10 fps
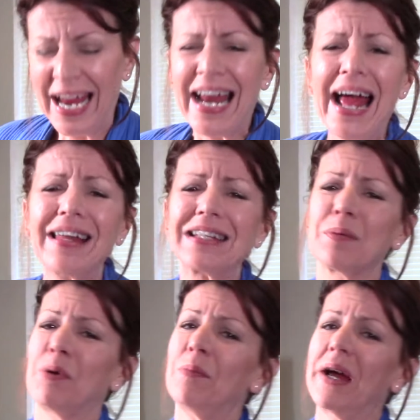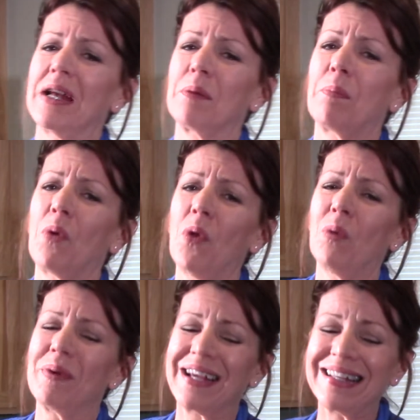And I like to put mine in a bowl
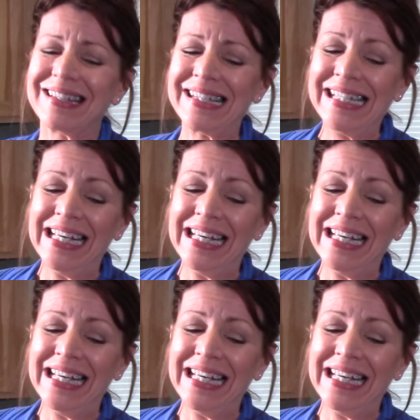because